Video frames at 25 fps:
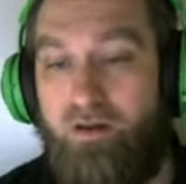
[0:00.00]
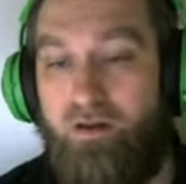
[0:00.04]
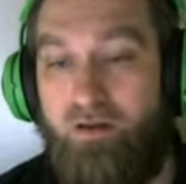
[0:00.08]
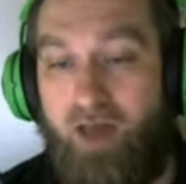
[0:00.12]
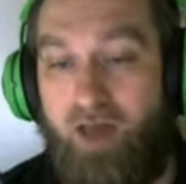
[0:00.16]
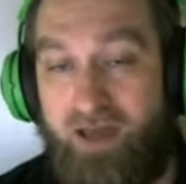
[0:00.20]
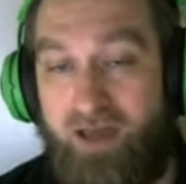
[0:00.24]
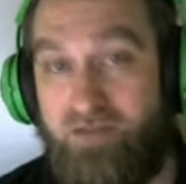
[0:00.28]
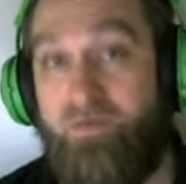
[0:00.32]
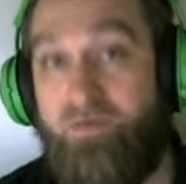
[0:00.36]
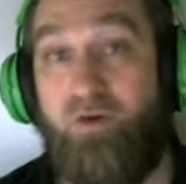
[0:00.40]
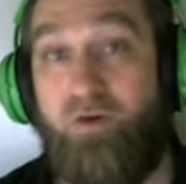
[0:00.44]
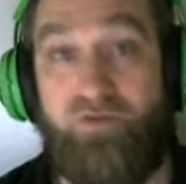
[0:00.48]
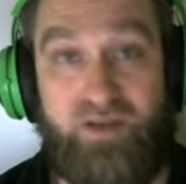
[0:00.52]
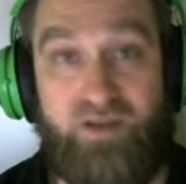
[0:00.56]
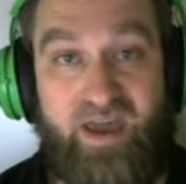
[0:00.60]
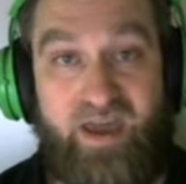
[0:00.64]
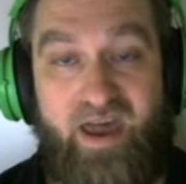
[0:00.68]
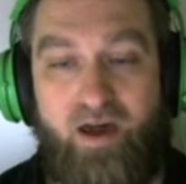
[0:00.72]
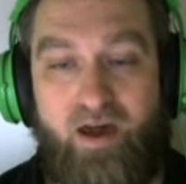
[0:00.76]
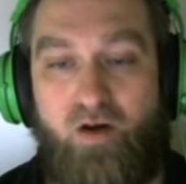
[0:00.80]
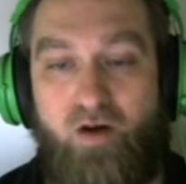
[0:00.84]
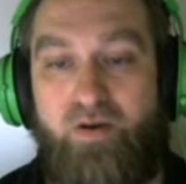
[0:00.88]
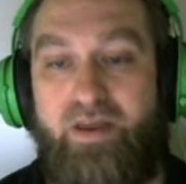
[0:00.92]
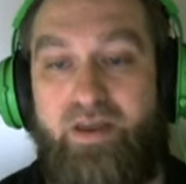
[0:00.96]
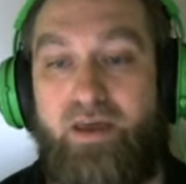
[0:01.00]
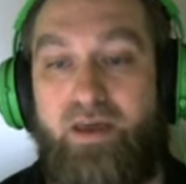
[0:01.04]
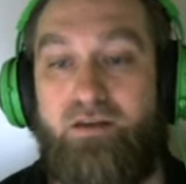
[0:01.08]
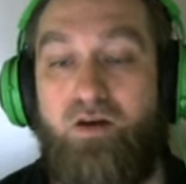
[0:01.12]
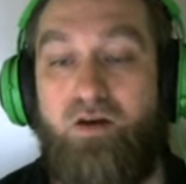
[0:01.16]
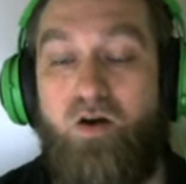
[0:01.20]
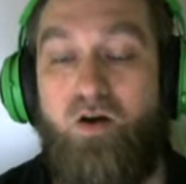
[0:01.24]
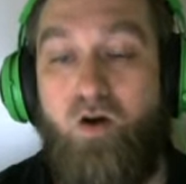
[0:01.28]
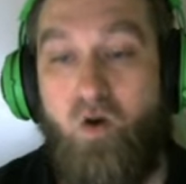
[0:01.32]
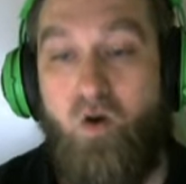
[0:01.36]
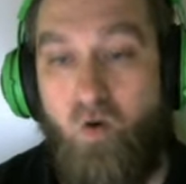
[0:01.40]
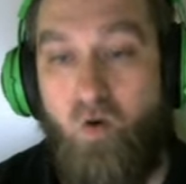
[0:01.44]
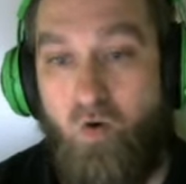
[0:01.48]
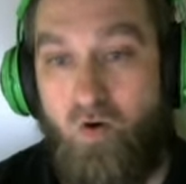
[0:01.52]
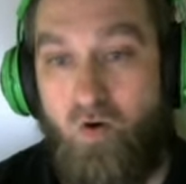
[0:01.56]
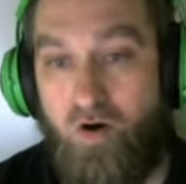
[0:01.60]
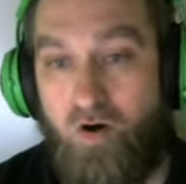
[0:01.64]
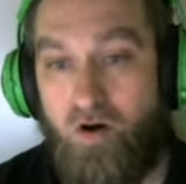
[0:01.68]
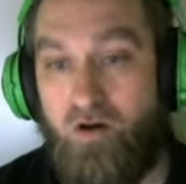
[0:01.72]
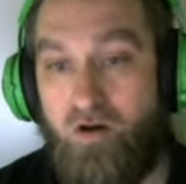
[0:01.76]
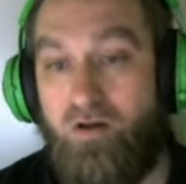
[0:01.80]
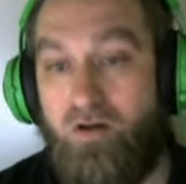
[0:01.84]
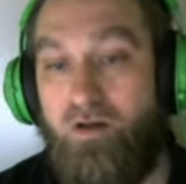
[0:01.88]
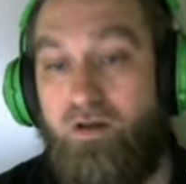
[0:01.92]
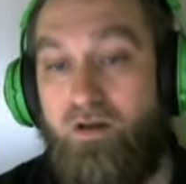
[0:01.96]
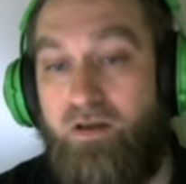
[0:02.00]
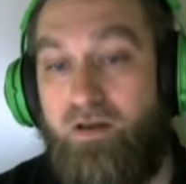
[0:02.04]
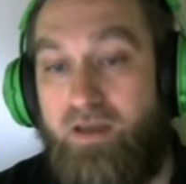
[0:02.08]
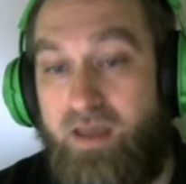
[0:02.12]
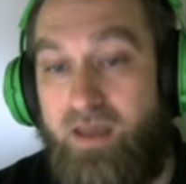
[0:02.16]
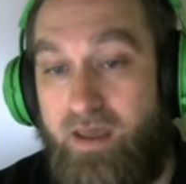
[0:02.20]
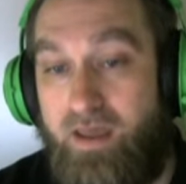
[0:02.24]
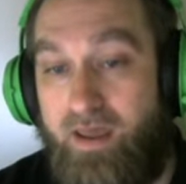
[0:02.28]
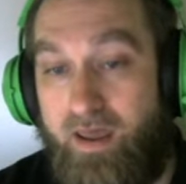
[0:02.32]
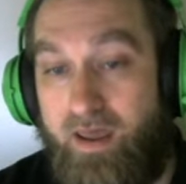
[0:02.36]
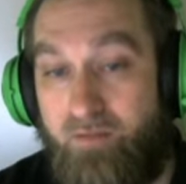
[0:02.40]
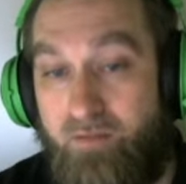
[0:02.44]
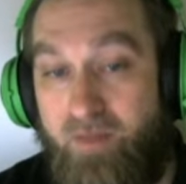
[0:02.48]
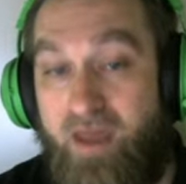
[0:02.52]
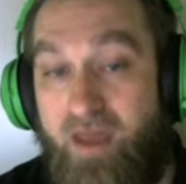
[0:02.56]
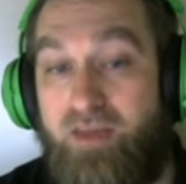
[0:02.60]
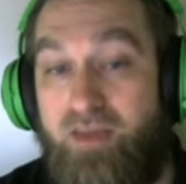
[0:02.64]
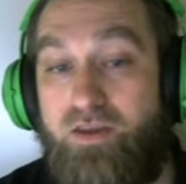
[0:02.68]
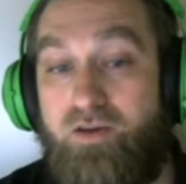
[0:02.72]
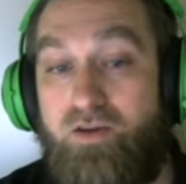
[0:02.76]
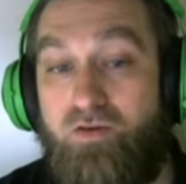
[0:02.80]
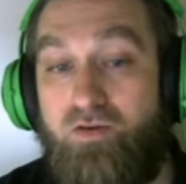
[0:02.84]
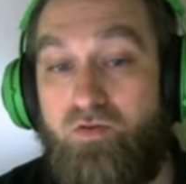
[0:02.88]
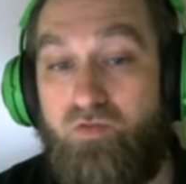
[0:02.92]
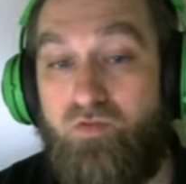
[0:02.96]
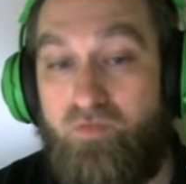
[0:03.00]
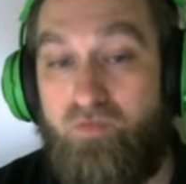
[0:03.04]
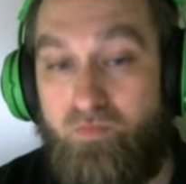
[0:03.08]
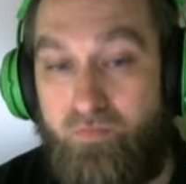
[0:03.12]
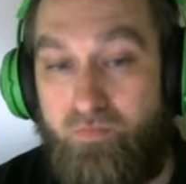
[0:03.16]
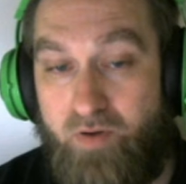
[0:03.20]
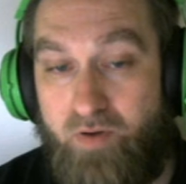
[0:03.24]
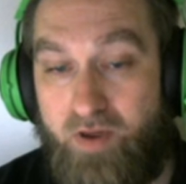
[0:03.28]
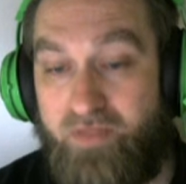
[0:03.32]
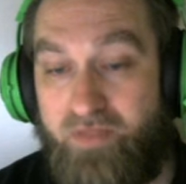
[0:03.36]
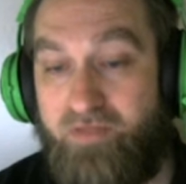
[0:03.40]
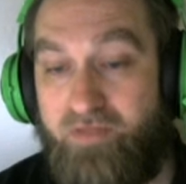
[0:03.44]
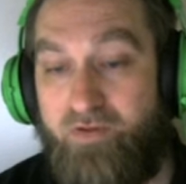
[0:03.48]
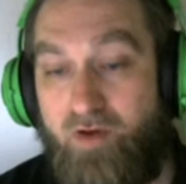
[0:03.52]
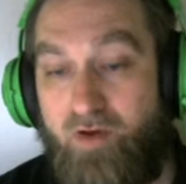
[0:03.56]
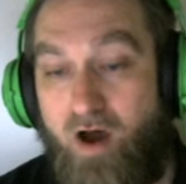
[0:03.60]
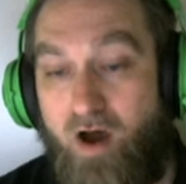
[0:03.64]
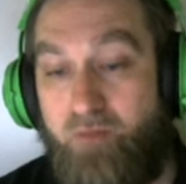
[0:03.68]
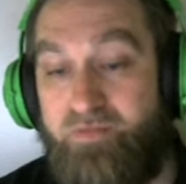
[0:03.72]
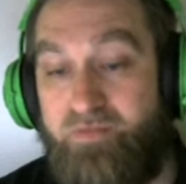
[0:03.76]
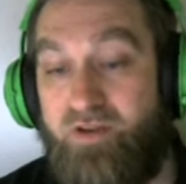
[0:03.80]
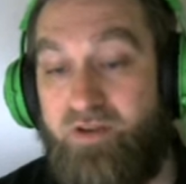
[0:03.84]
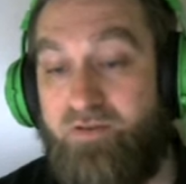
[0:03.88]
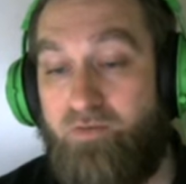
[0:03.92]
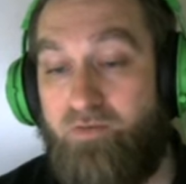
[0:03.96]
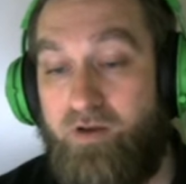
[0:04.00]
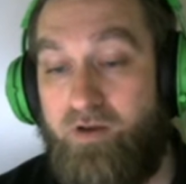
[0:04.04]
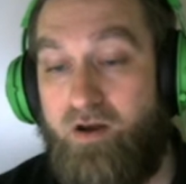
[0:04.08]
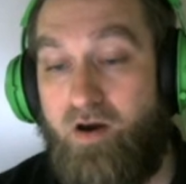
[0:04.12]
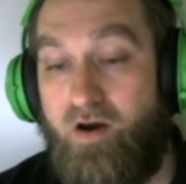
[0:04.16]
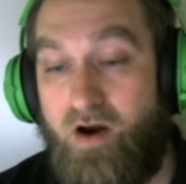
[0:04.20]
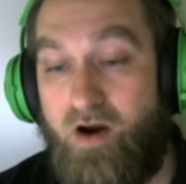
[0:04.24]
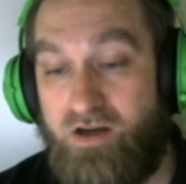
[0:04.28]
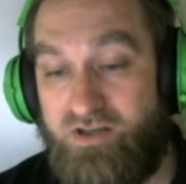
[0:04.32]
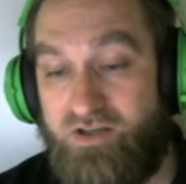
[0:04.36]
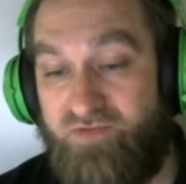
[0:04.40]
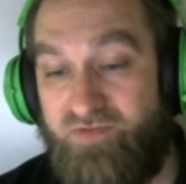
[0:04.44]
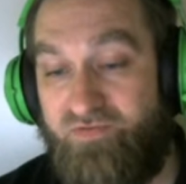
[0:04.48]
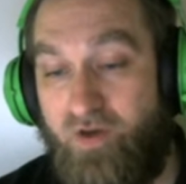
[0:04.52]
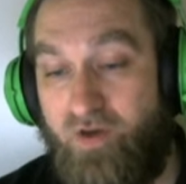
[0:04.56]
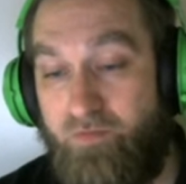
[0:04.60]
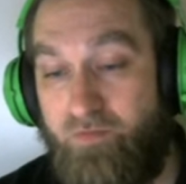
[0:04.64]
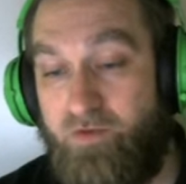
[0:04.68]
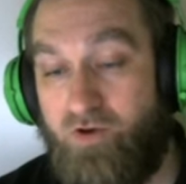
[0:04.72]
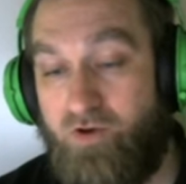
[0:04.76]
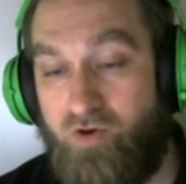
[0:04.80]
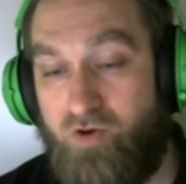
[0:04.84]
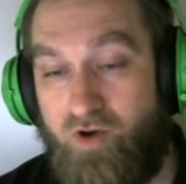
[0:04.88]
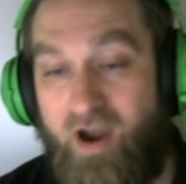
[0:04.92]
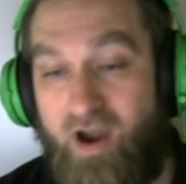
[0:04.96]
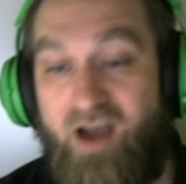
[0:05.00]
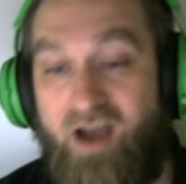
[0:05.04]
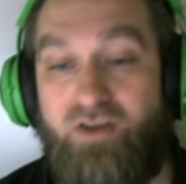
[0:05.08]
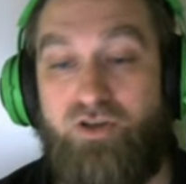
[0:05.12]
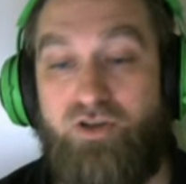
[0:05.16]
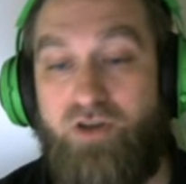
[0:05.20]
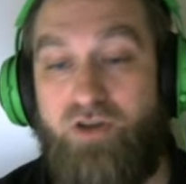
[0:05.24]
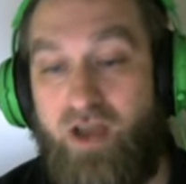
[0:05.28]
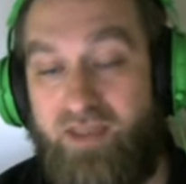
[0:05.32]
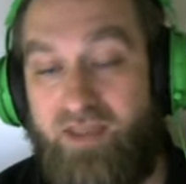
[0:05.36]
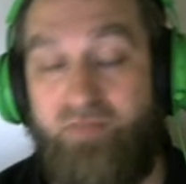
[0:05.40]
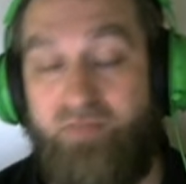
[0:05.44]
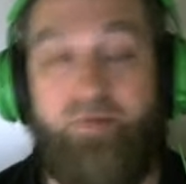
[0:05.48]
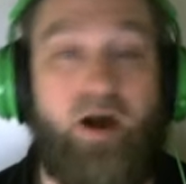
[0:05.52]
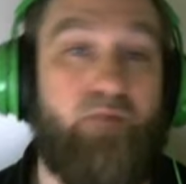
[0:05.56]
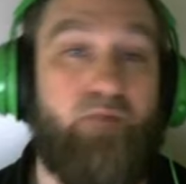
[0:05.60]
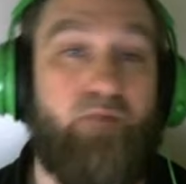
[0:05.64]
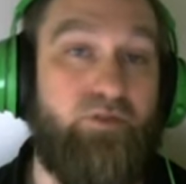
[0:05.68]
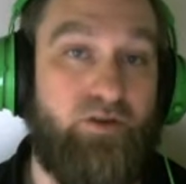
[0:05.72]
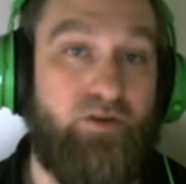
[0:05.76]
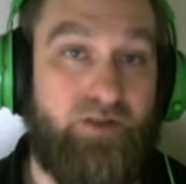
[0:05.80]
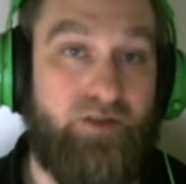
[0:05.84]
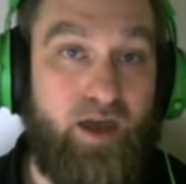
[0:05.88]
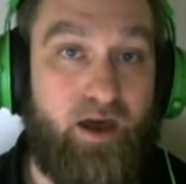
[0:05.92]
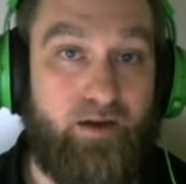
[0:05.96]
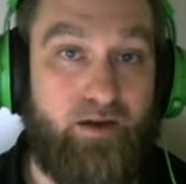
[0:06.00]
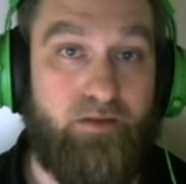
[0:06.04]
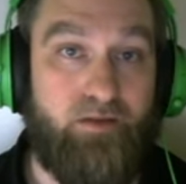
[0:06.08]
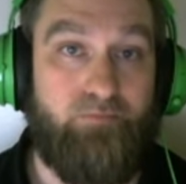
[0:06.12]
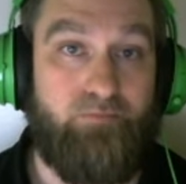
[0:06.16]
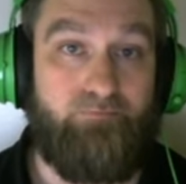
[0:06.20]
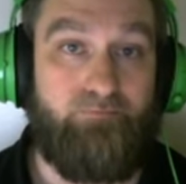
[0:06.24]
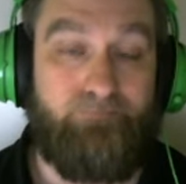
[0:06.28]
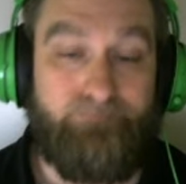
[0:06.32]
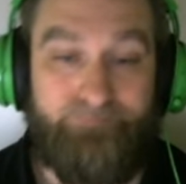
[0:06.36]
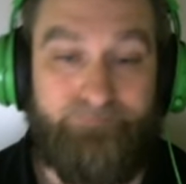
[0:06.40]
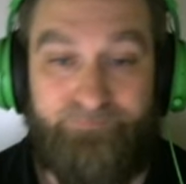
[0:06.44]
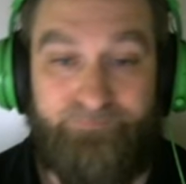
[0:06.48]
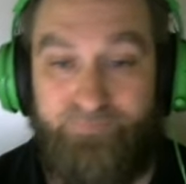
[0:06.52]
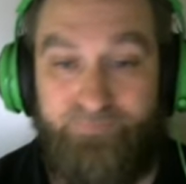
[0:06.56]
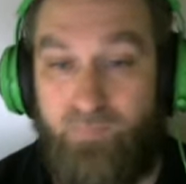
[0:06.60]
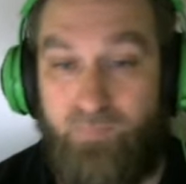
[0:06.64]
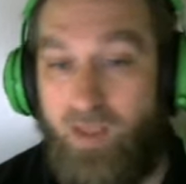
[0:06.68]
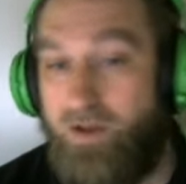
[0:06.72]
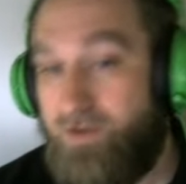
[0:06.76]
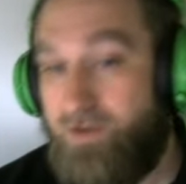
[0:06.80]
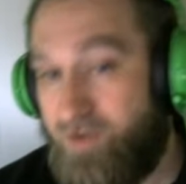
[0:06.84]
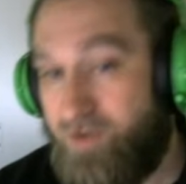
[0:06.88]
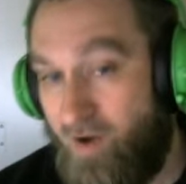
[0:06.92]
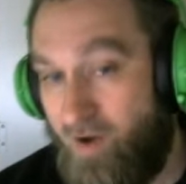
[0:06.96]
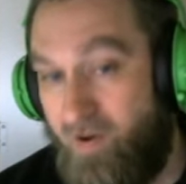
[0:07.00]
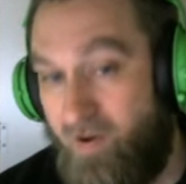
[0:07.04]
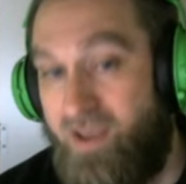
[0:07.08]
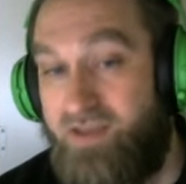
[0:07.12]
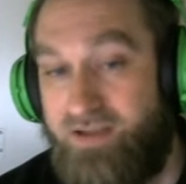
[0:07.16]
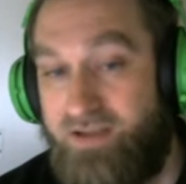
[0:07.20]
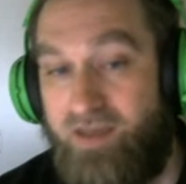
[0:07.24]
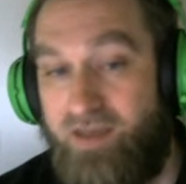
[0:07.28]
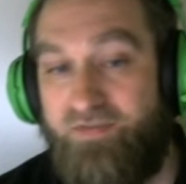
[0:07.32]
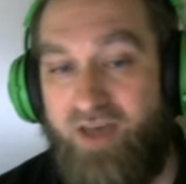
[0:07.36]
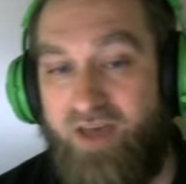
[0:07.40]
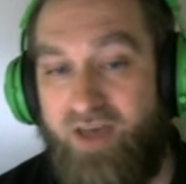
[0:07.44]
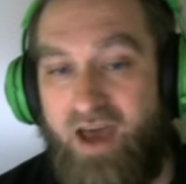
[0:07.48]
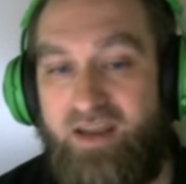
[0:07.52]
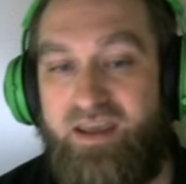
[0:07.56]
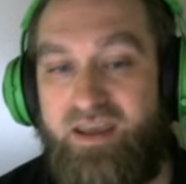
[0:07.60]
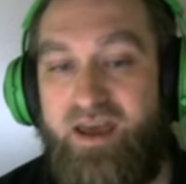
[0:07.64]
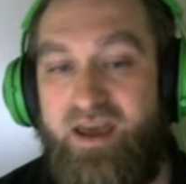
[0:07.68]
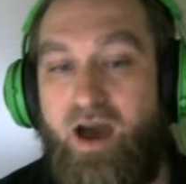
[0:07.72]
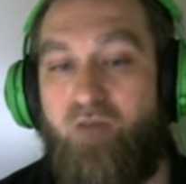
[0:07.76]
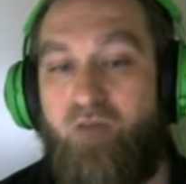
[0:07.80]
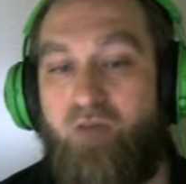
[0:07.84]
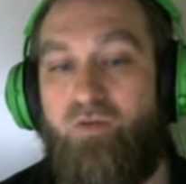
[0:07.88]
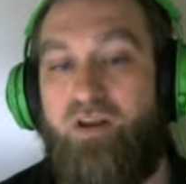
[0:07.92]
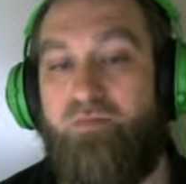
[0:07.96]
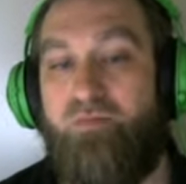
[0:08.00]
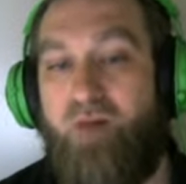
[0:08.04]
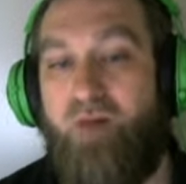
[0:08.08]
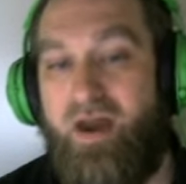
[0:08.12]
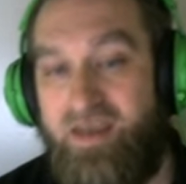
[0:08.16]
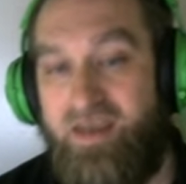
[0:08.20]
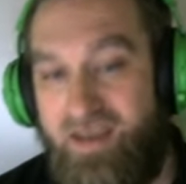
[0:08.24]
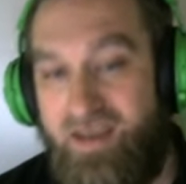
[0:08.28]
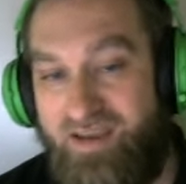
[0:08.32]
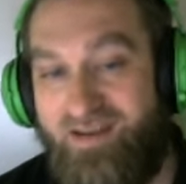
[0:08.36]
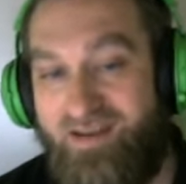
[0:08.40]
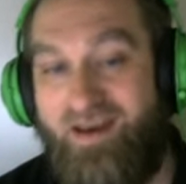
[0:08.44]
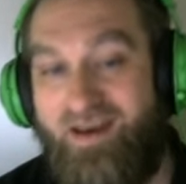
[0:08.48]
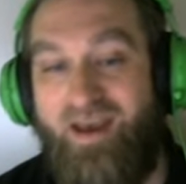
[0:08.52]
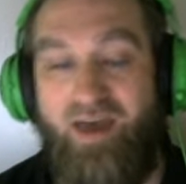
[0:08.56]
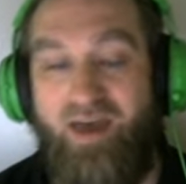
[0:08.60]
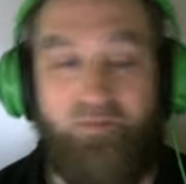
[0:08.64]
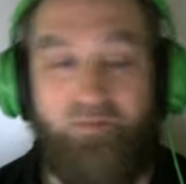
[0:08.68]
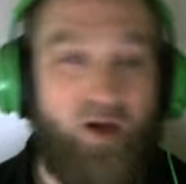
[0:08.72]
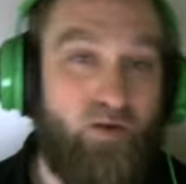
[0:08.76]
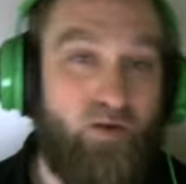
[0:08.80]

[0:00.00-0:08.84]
as opposed to KOing it, or he can make you put up to three cards from your trash at the bottom of your deck. So he did that. He got rid of my Hina and my